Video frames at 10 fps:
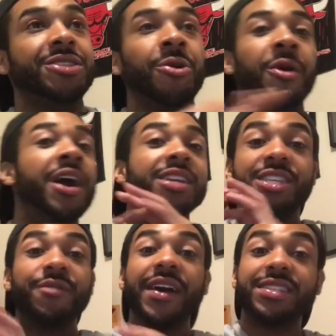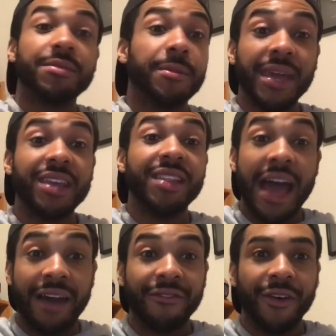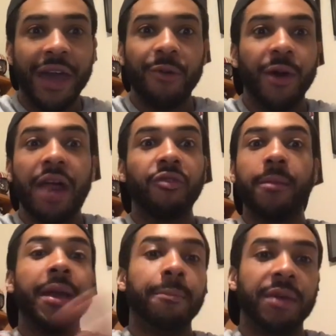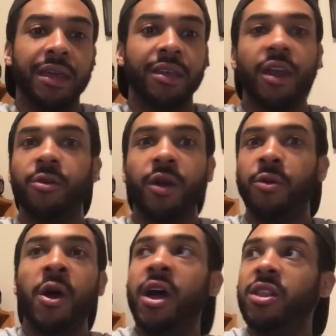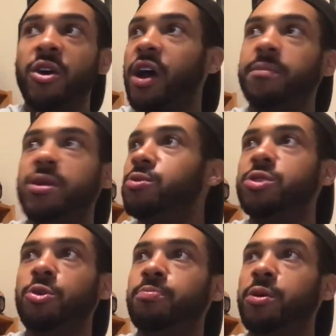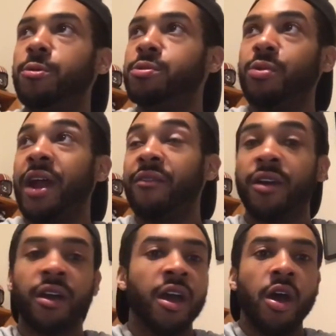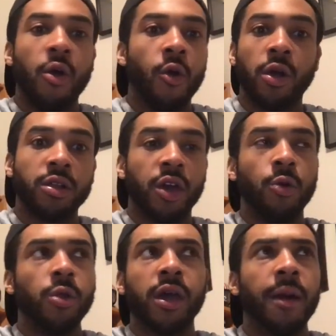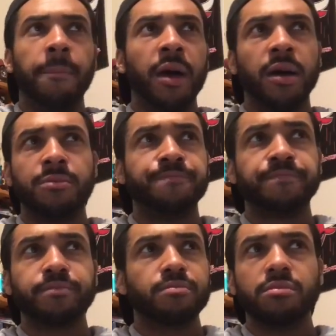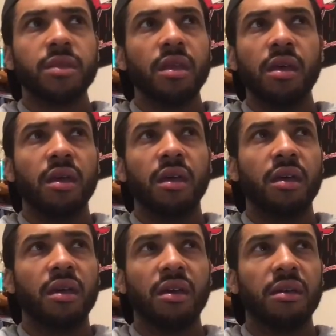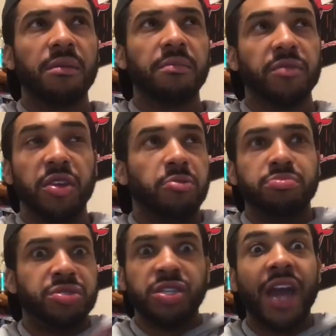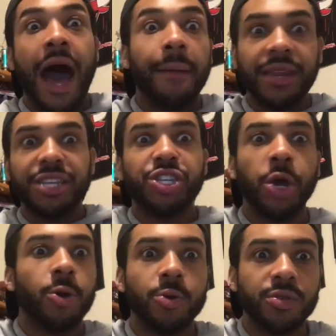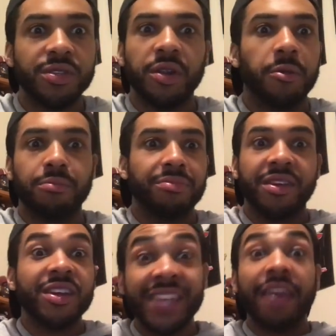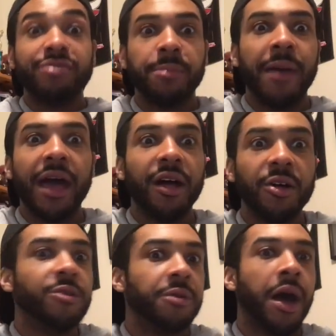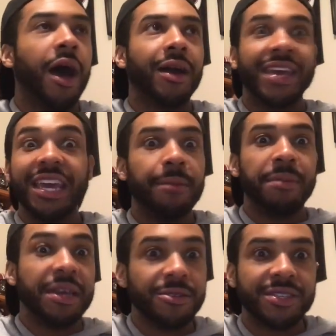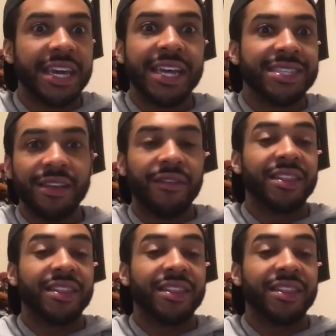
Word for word: So just find something to make you laugh, okay? Whatever it may be. You know, go look up YouTube poops, whatever, or go look up, um, um, you know, comedy shows, you know, Dave Chappelle, uh, Key and Peele skit, stuff